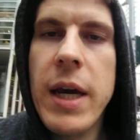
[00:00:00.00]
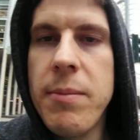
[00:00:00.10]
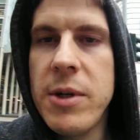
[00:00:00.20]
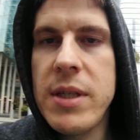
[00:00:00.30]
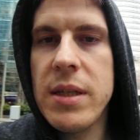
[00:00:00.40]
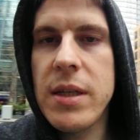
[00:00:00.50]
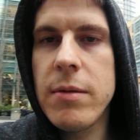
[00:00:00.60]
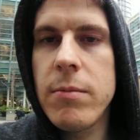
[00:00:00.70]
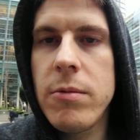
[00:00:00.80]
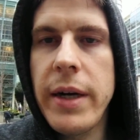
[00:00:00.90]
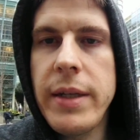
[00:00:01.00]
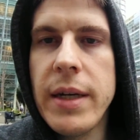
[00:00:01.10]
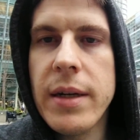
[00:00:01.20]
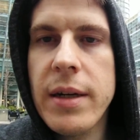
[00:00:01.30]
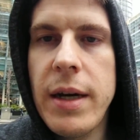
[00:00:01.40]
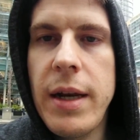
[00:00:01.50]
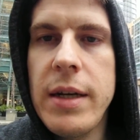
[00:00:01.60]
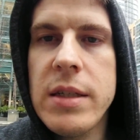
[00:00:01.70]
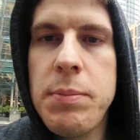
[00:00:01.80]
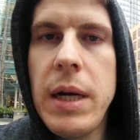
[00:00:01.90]
camera system right there, and I
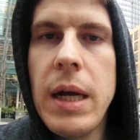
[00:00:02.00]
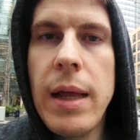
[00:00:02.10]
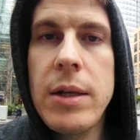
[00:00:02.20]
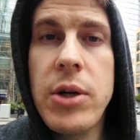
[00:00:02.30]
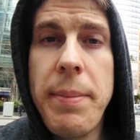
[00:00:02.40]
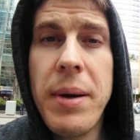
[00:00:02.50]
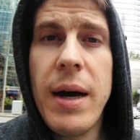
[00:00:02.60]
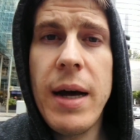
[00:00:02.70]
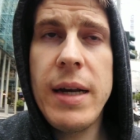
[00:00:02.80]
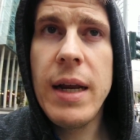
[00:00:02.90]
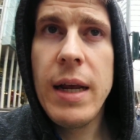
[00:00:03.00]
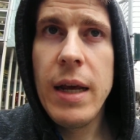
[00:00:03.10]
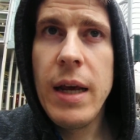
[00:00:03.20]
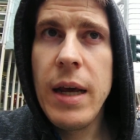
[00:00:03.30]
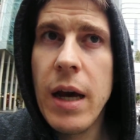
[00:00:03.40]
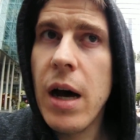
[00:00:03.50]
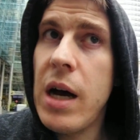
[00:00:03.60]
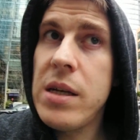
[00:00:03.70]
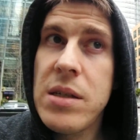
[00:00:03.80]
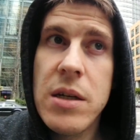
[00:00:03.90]
just put it on a tripod.
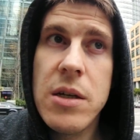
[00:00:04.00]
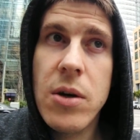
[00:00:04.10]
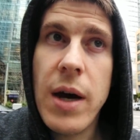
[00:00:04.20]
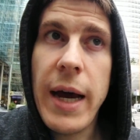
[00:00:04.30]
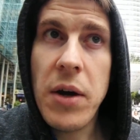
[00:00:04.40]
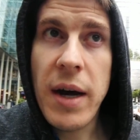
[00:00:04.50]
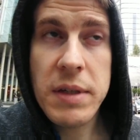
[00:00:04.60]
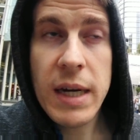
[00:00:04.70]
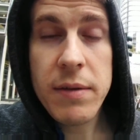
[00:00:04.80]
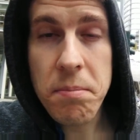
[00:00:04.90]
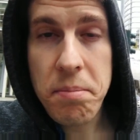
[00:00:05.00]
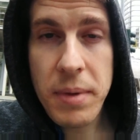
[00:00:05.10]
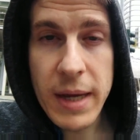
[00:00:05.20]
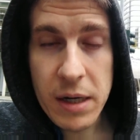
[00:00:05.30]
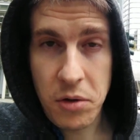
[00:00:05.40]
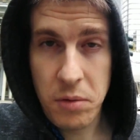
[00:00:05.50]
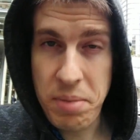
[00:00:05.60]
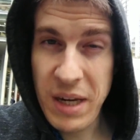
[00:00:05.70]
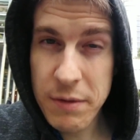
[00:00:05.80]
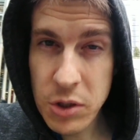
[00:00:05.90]
Also, I don't have to have the, that
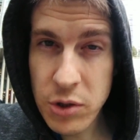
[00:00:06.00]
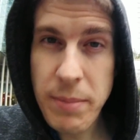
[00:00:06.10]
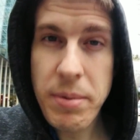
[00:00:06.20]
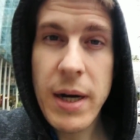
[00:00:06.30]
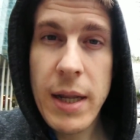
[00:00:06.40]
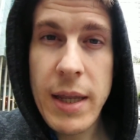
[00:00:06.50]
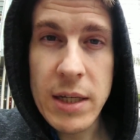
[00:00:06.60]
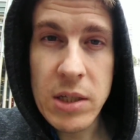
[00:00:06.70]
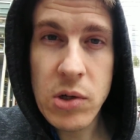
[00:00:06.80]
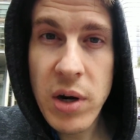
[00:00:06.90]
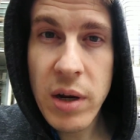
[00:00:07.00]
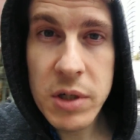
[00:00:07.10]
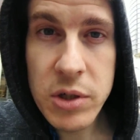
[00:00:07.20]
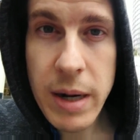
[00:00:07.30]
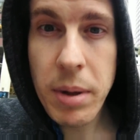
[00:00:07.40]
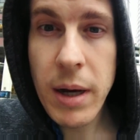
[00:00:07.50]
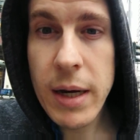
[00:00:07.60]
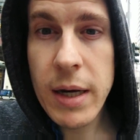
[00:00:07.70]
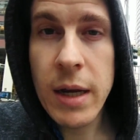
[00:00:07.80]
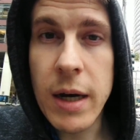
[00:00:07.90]
big of a tripod, that sturdy of a tripod.
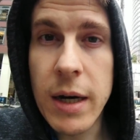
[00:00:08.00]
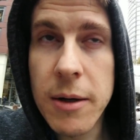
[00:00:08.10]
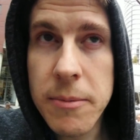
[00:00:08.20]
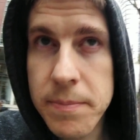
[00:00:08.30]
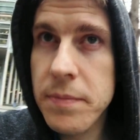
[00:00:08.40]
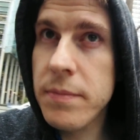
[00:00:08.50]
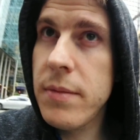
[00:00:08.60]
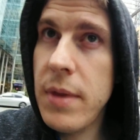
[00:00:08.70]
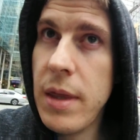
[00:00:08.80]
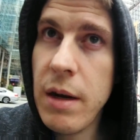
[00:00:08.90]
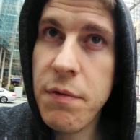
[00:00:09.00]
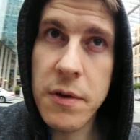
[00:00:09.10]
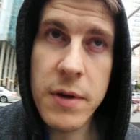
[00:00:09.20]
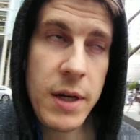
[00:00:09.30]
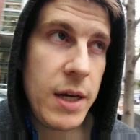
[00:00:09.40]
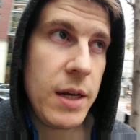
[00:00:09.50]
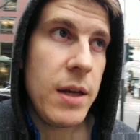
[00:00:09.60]
Um, thankfully,